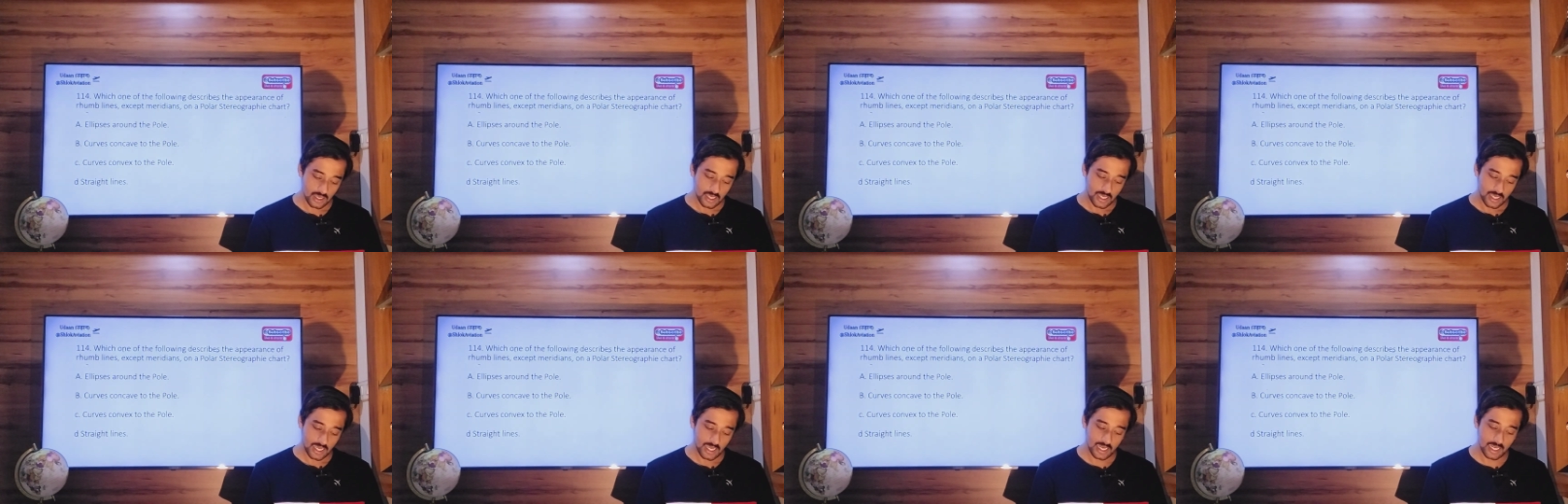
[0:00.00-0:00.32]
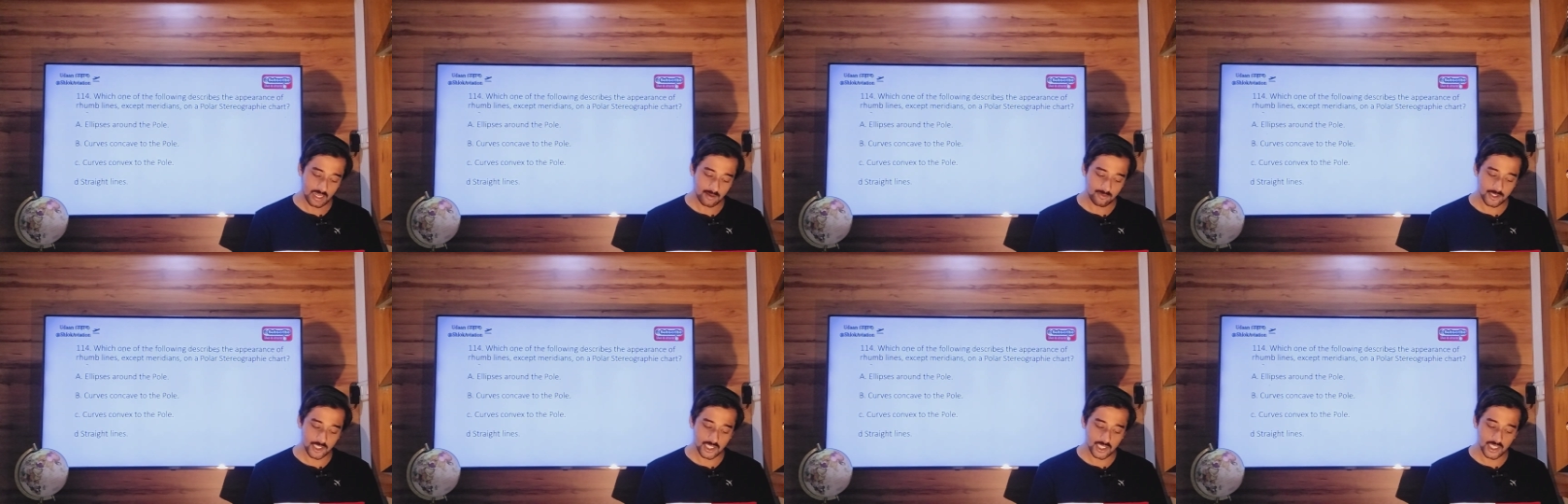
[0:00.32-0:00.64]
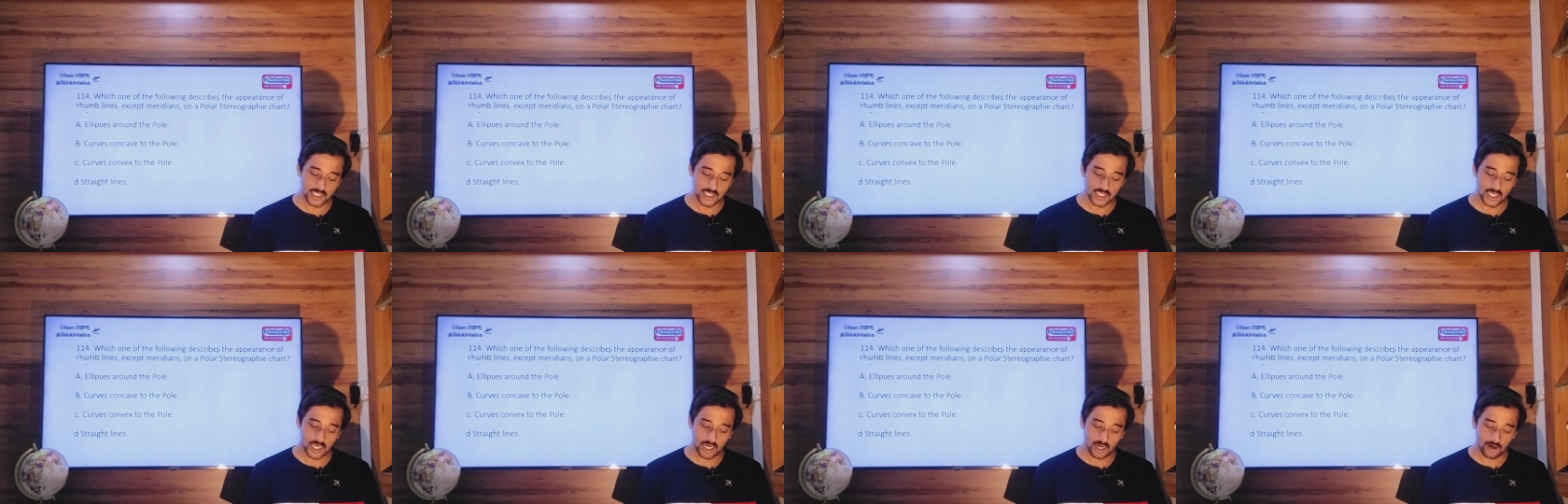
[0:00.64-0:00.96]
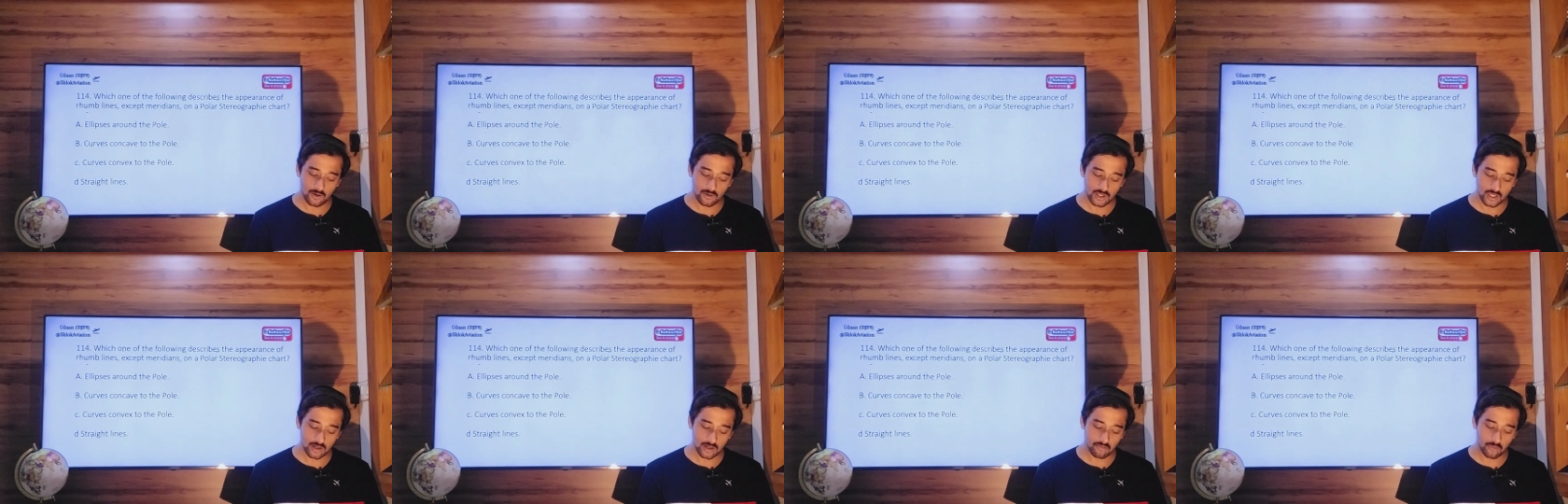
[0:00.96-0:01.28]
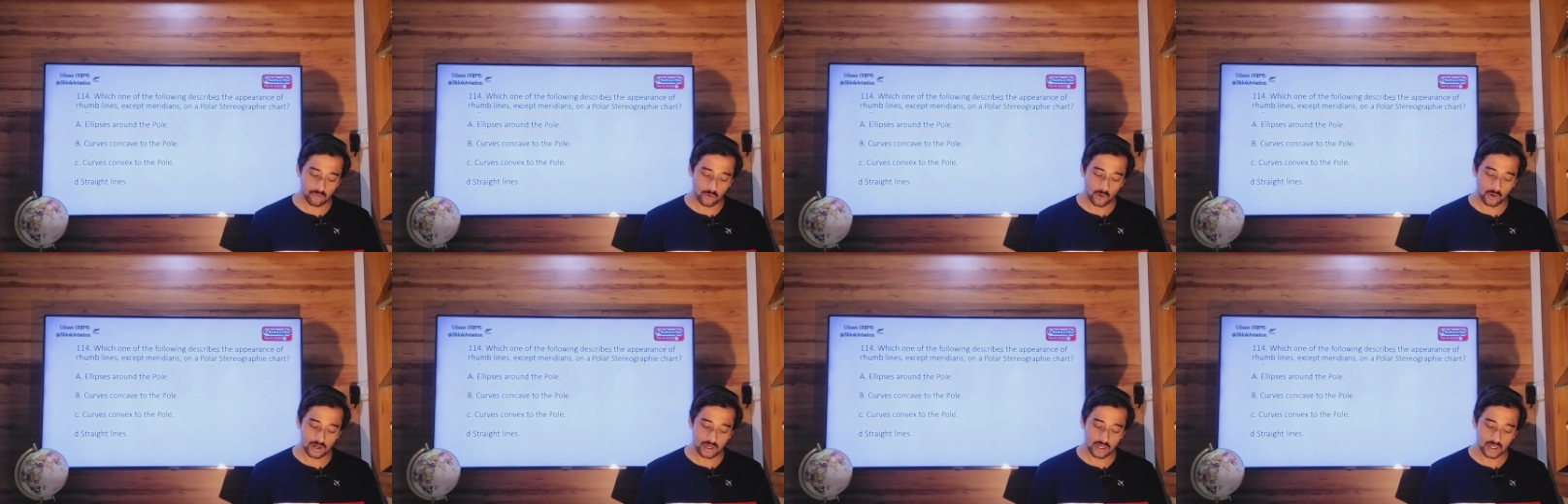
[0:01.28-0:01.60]
Ellipses around the
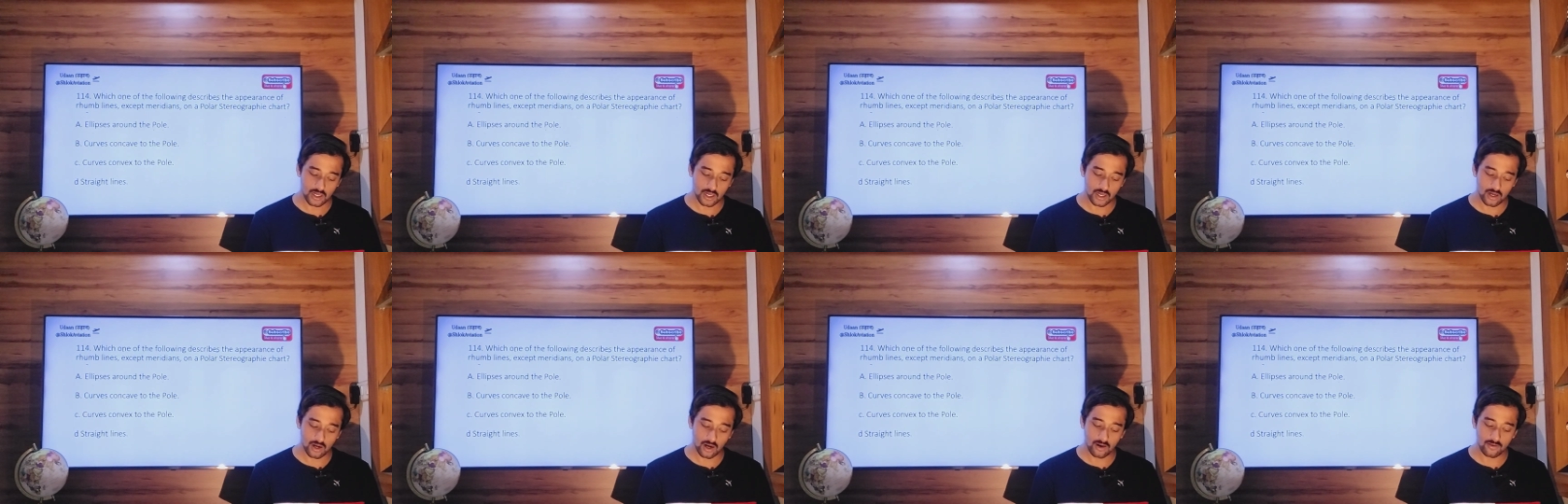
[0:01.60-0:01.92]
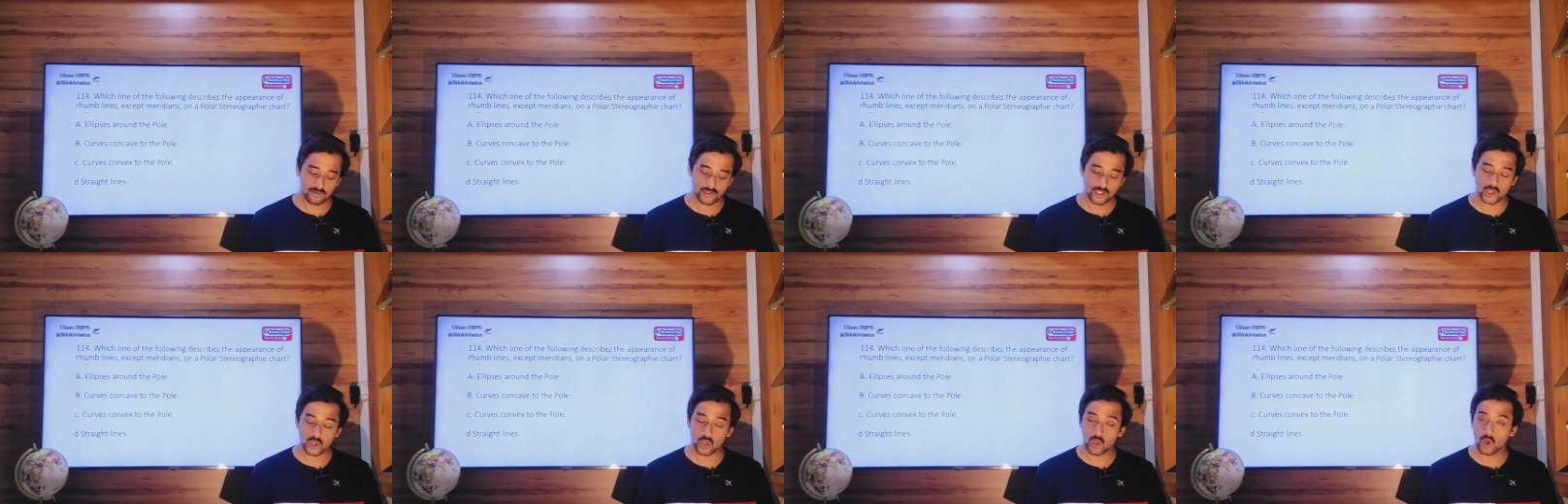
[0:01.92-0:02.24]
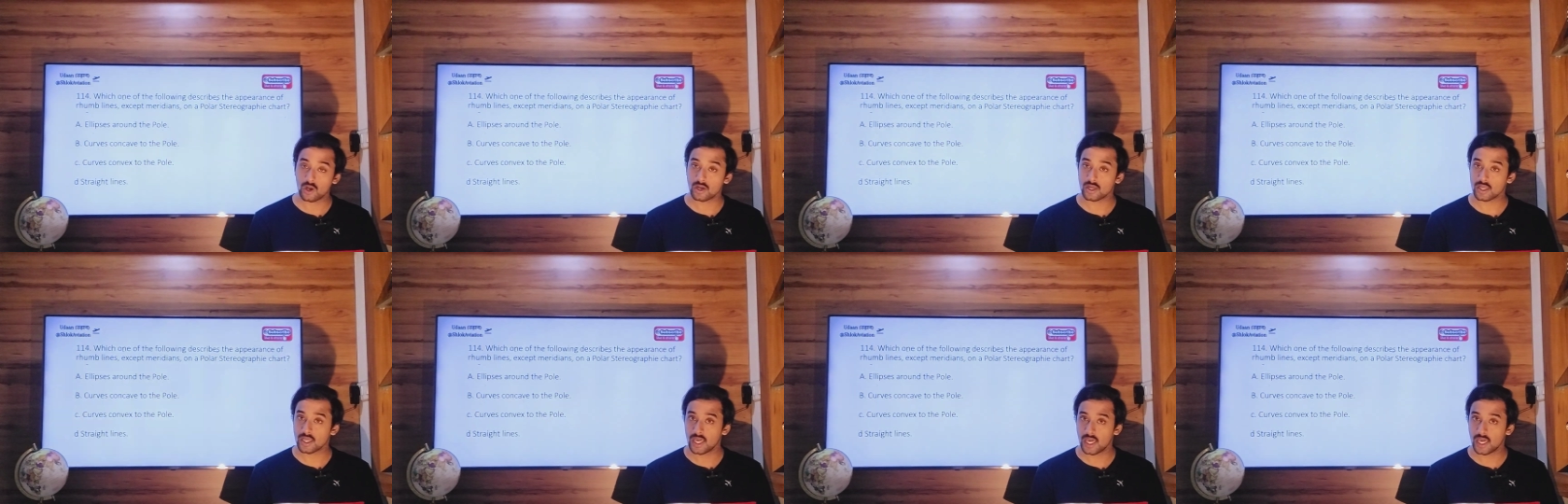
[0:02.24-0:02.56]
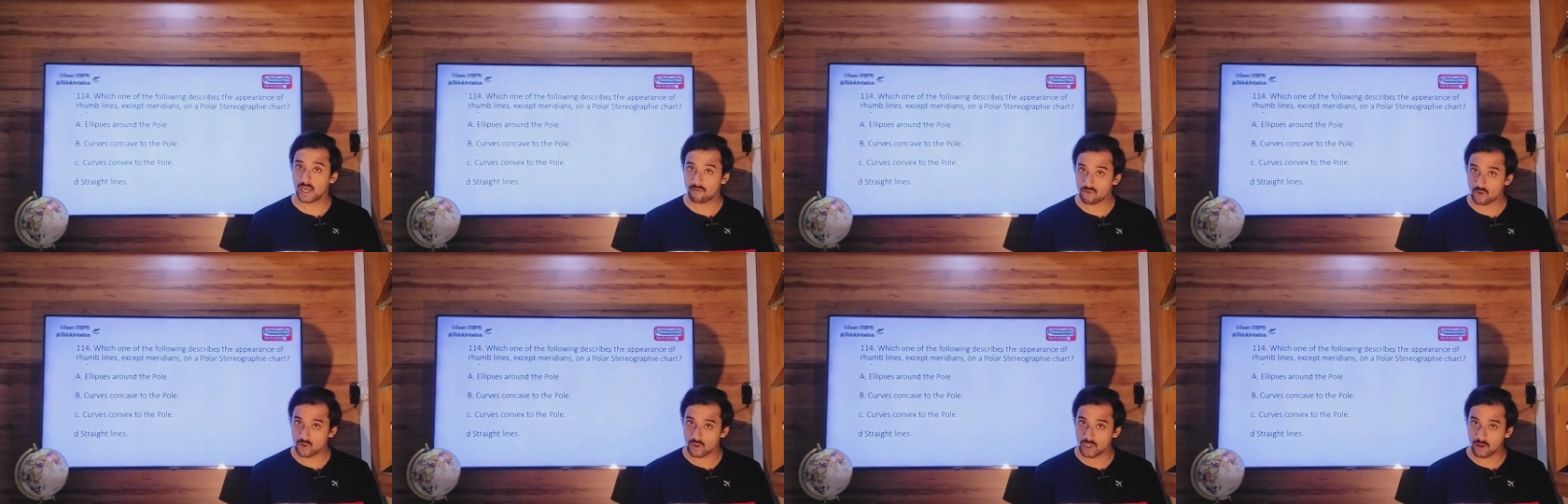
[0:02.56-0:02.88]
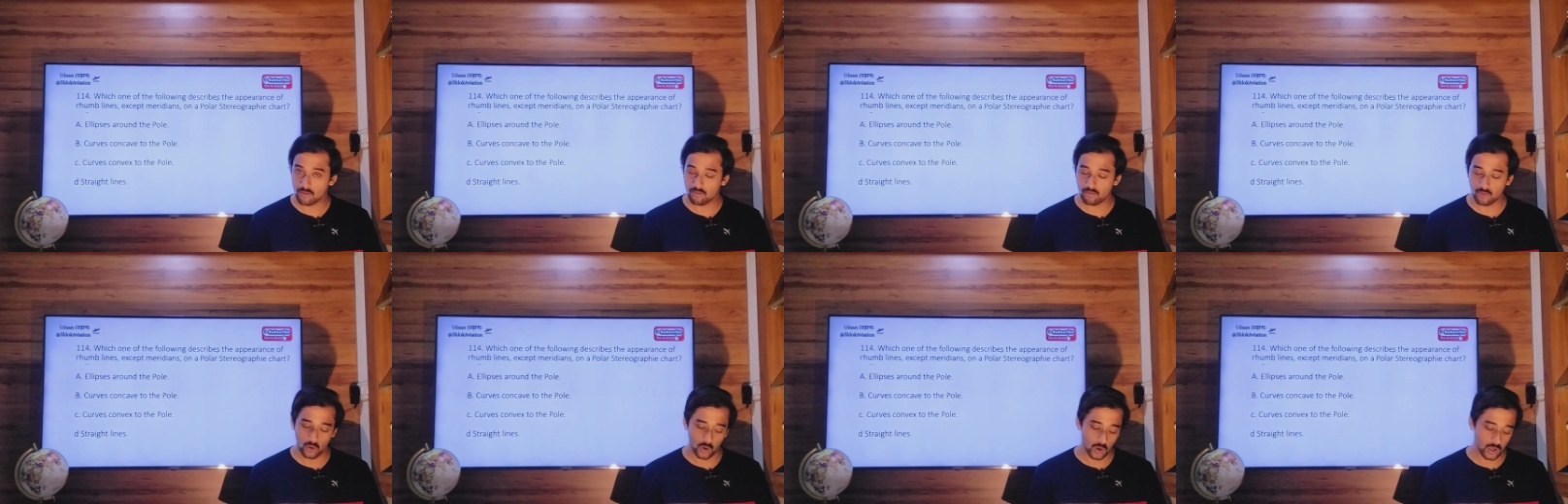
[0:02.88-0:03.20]
pole, curves concave to the
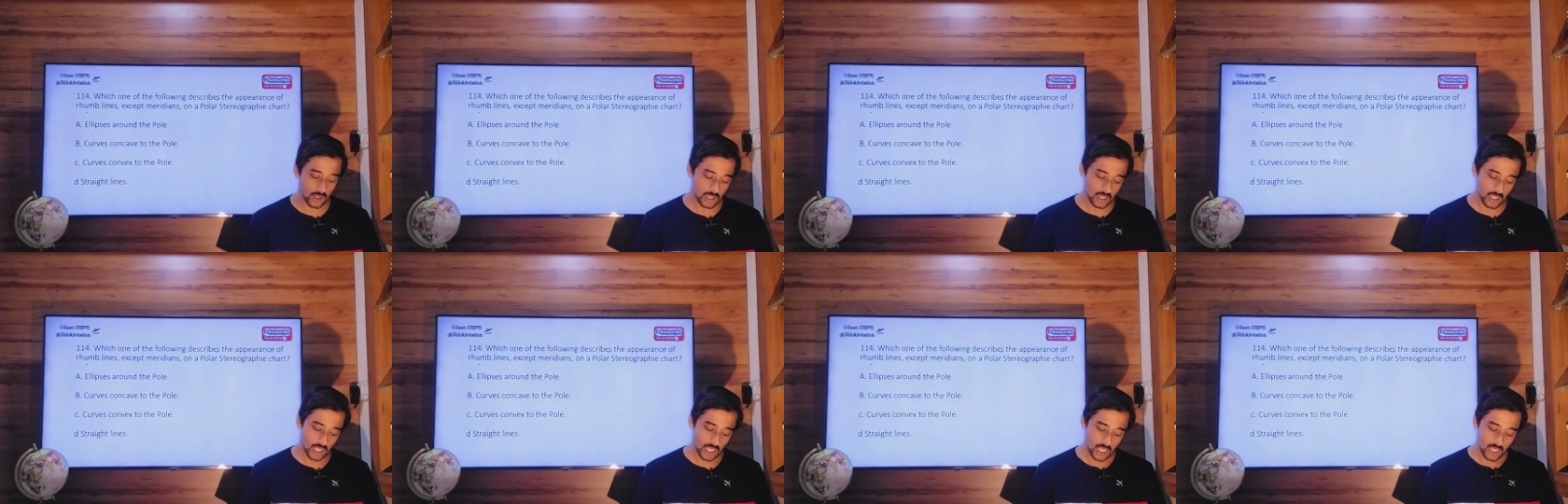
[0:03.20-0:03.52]
pole,